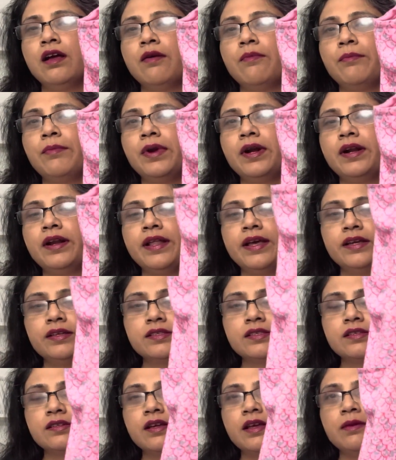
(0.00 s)
But
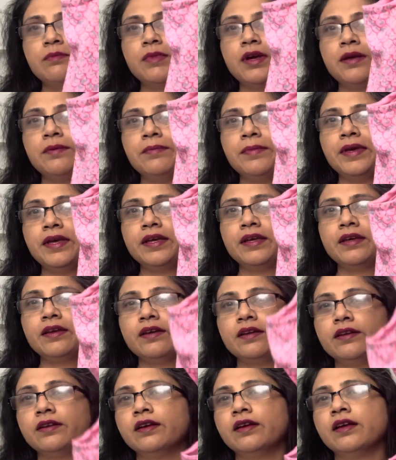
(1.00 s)
next time I make
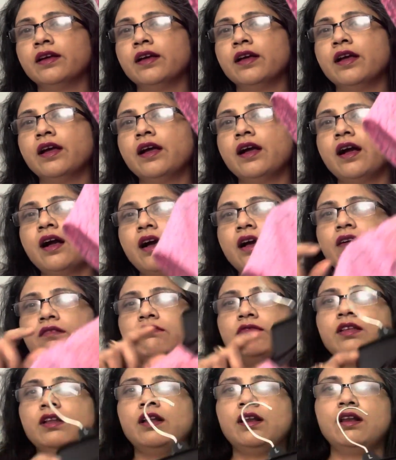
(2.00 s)
it, I
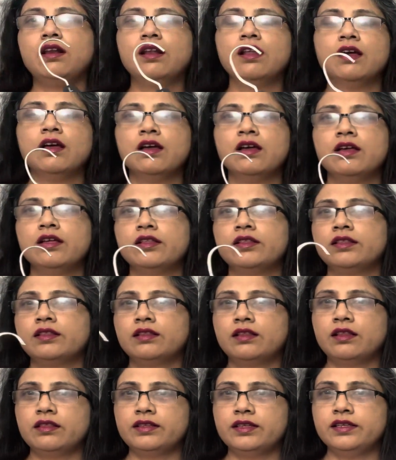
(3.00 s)
will
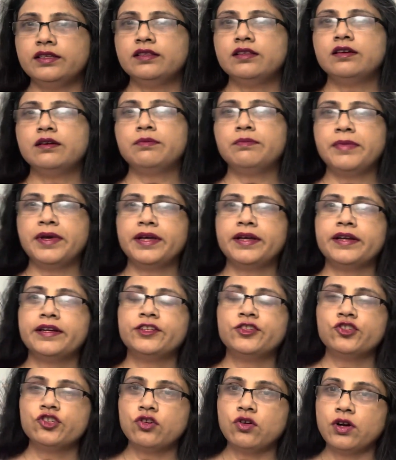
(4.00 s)
either make it
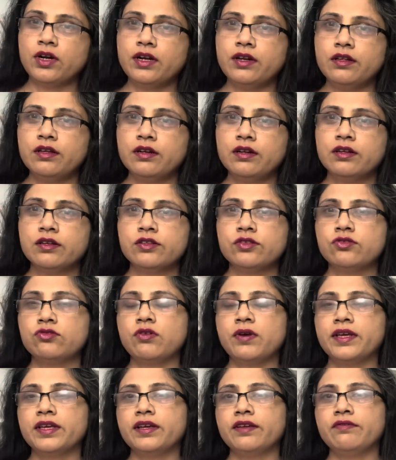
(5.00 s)
shorter so
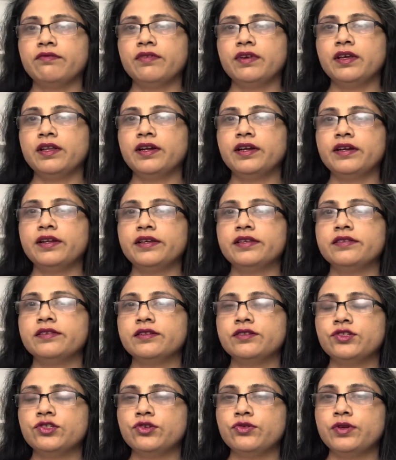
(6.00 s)
I can wear it as a
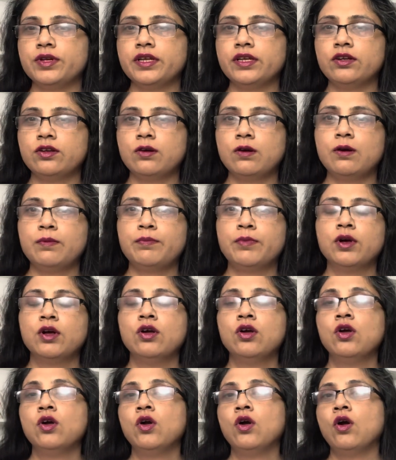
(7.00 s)
tunic top,
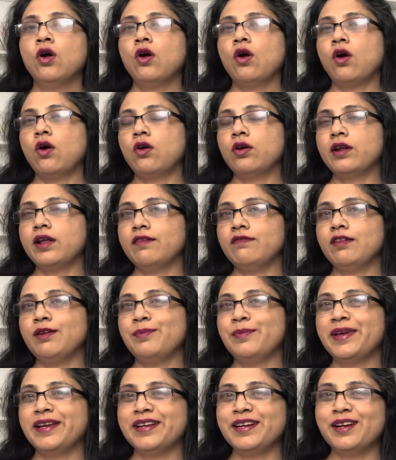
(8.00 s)
or I will
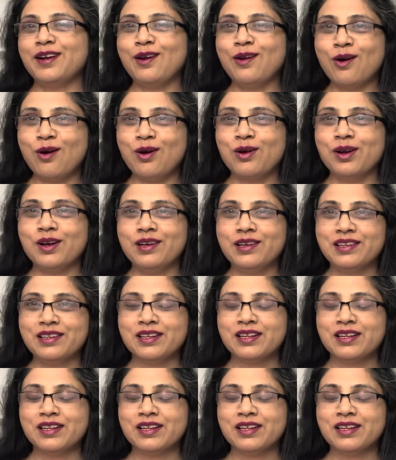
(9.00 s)
make it longer.